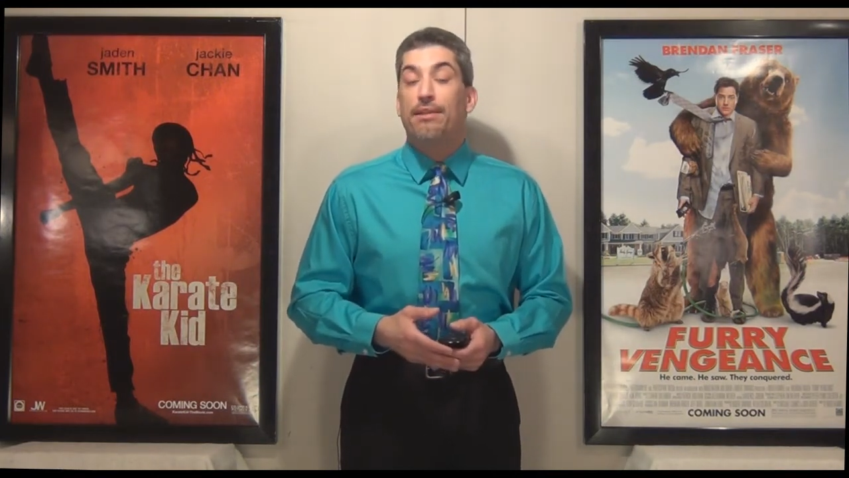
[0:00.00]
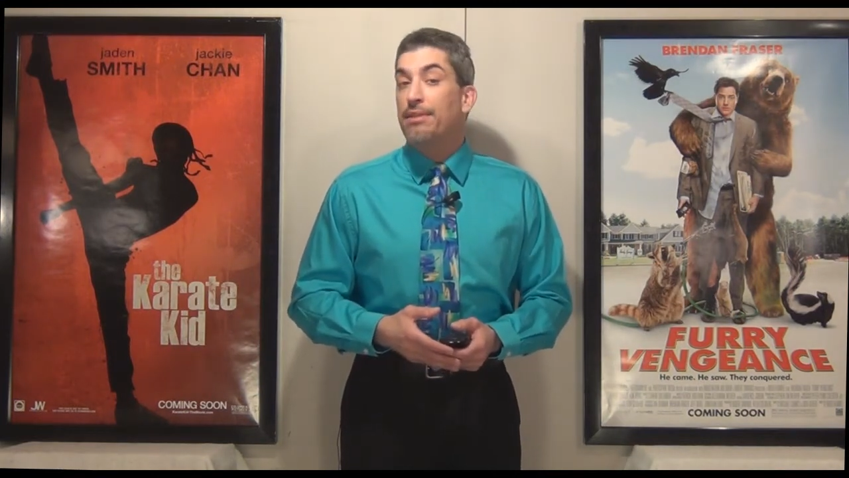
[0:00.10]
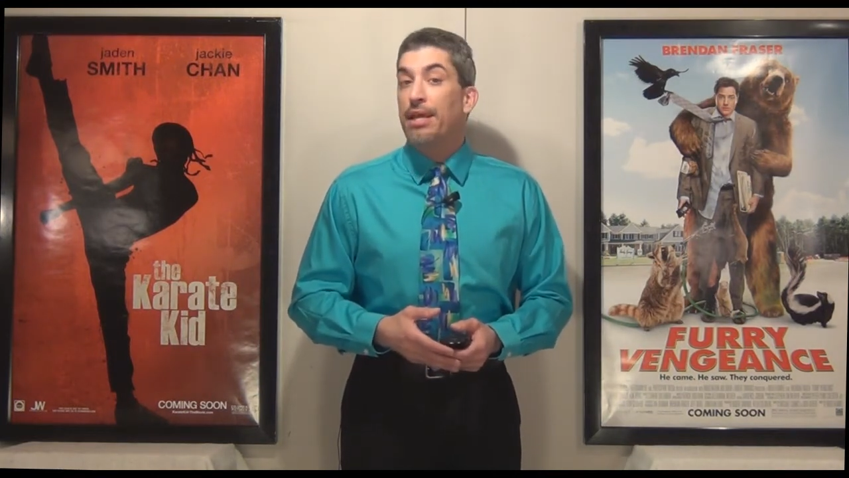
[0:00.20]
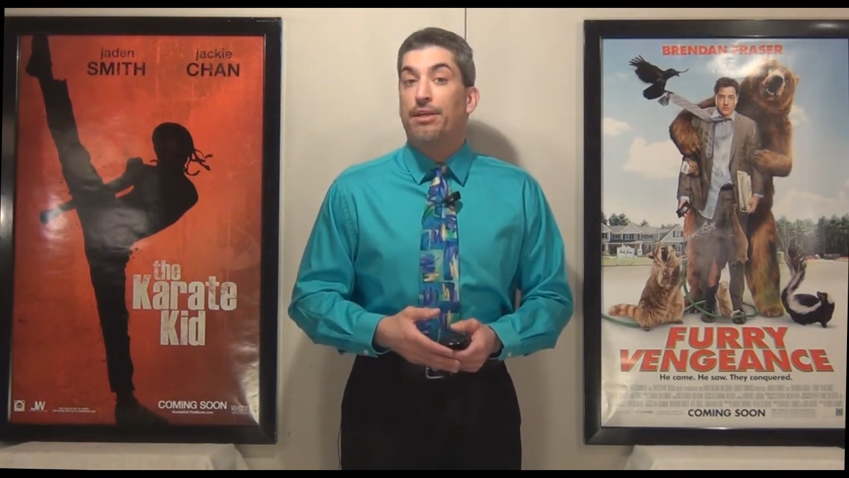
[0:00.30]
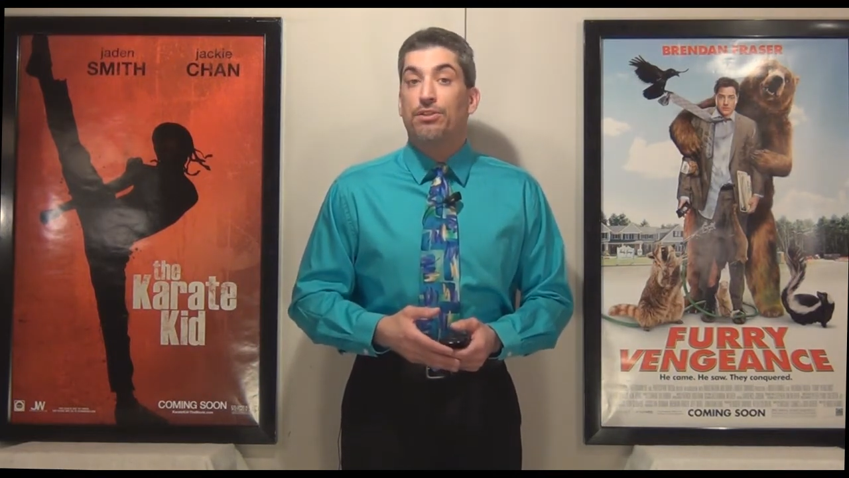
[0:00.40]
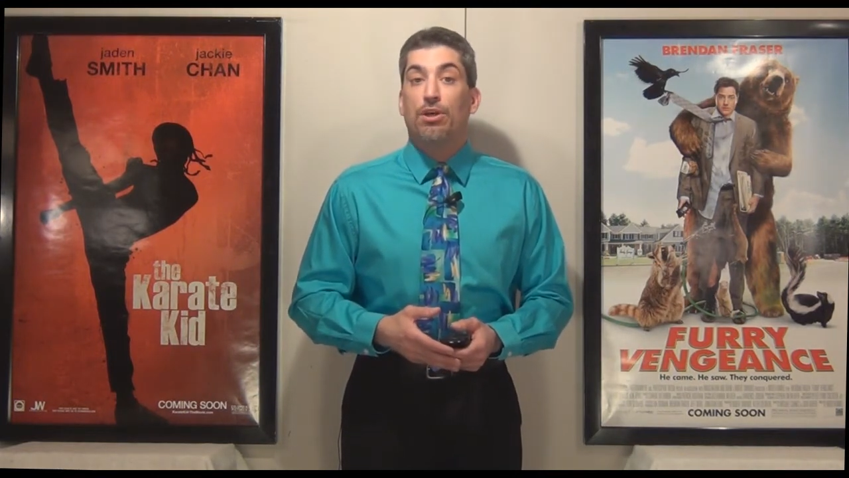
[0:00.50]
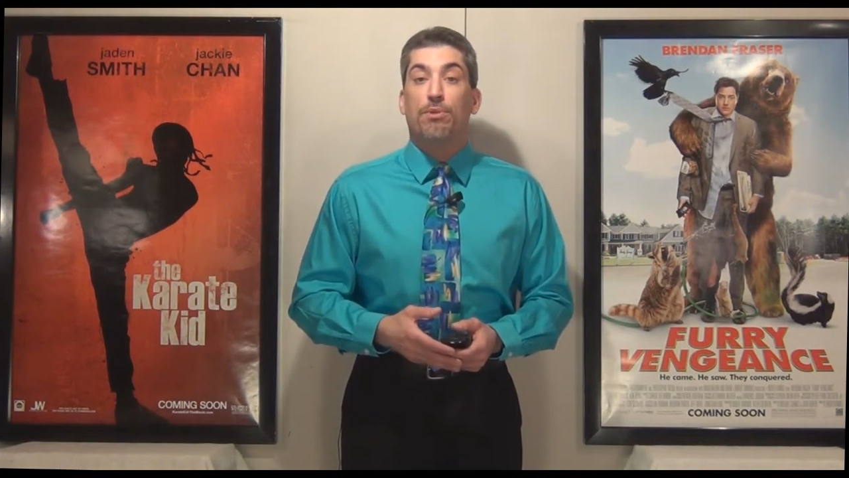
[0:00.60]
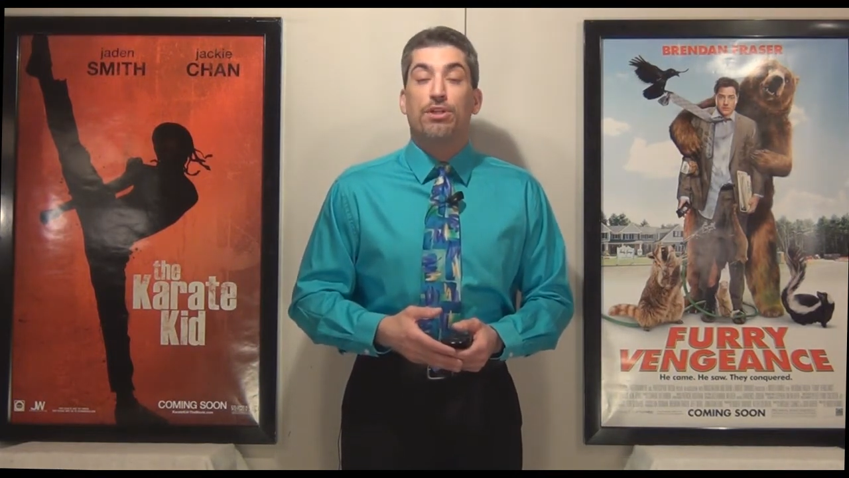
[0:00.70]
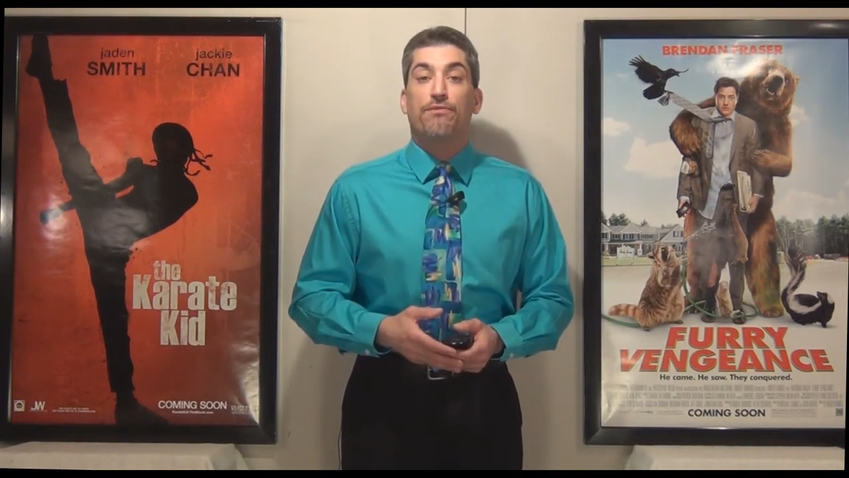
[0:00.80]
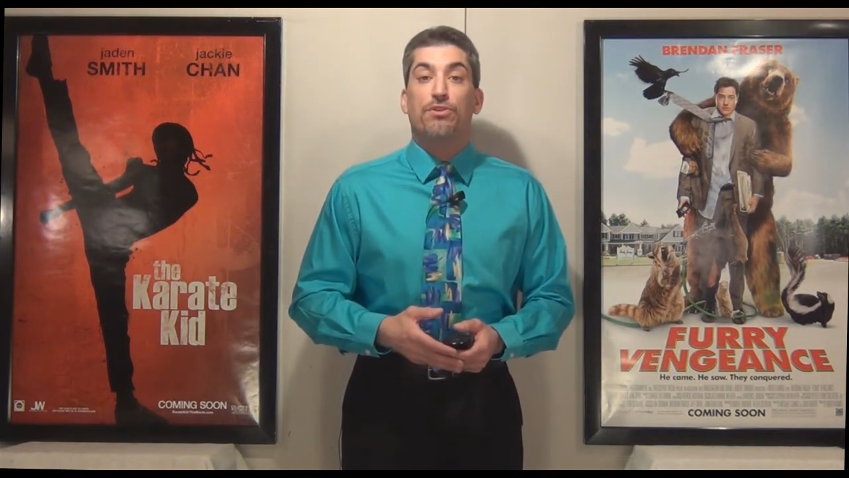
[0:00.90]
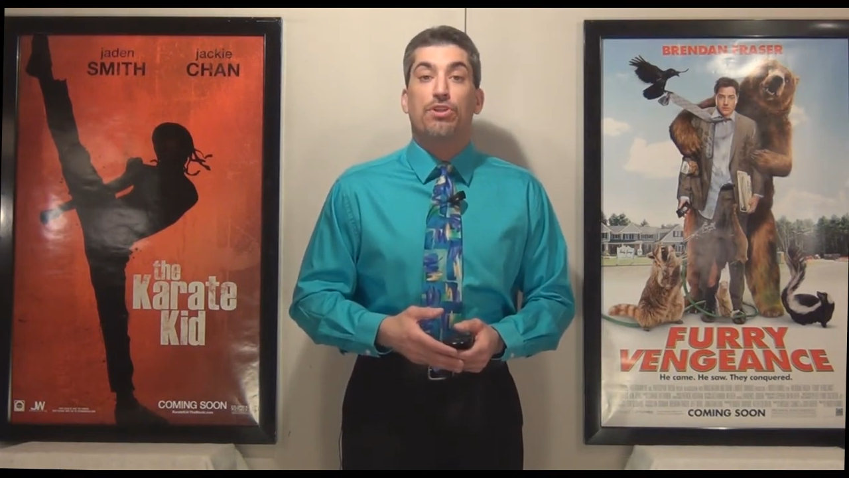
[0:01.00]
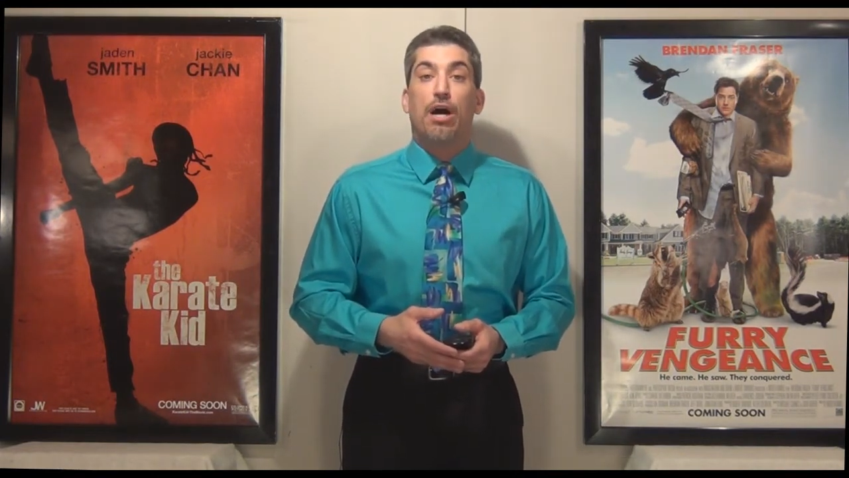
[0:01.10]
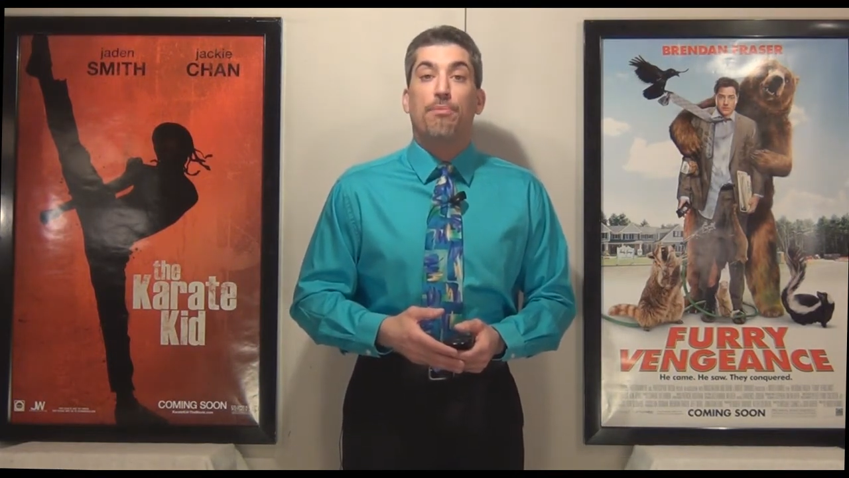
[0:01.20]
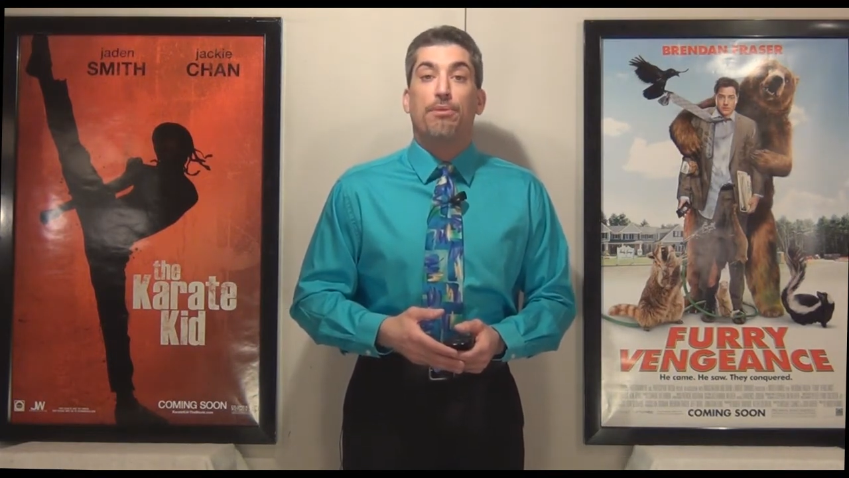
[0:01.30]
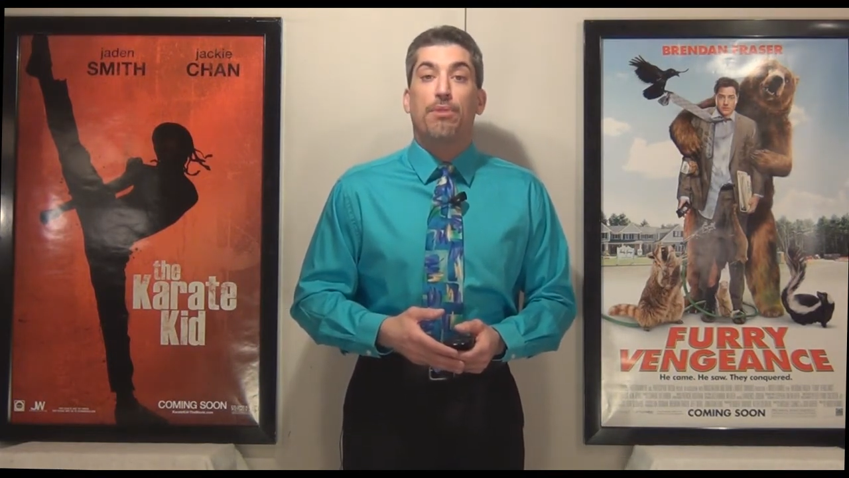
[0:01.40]
and thank you so much for
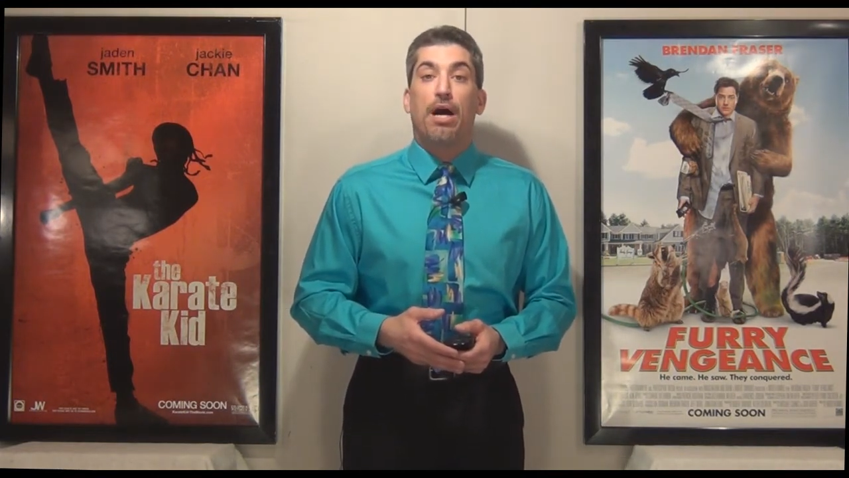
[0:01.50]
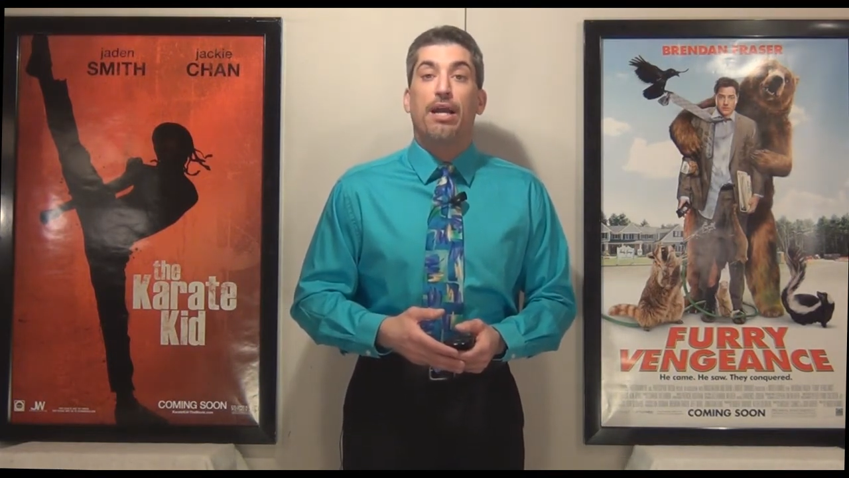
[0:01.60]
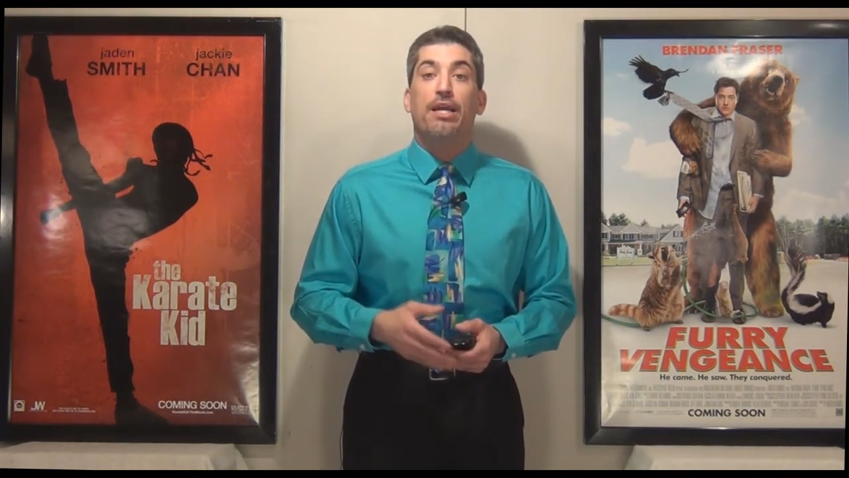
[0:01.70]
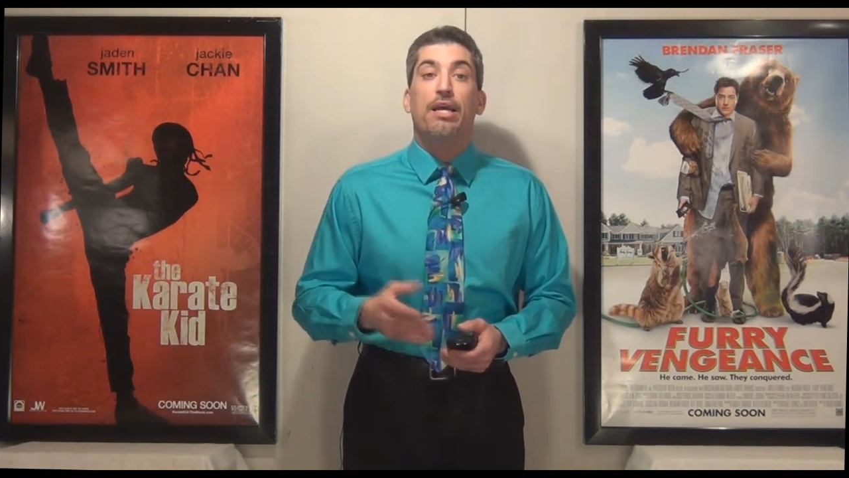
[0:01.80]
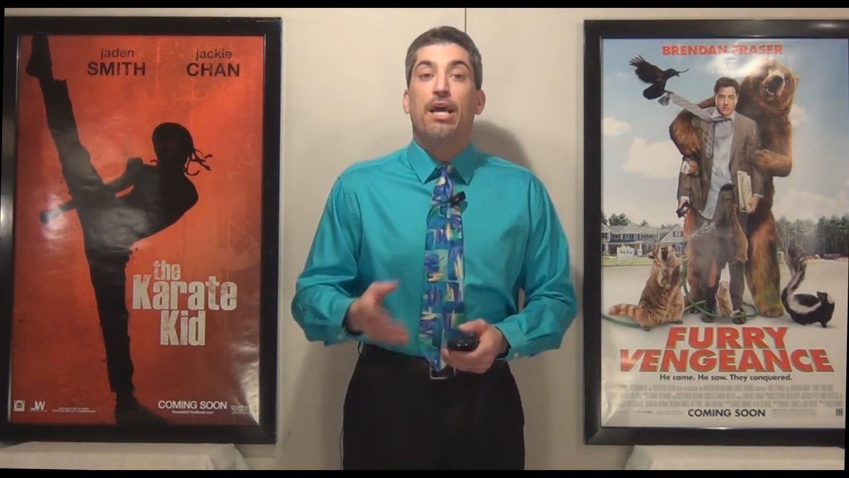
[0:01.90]
stopping by.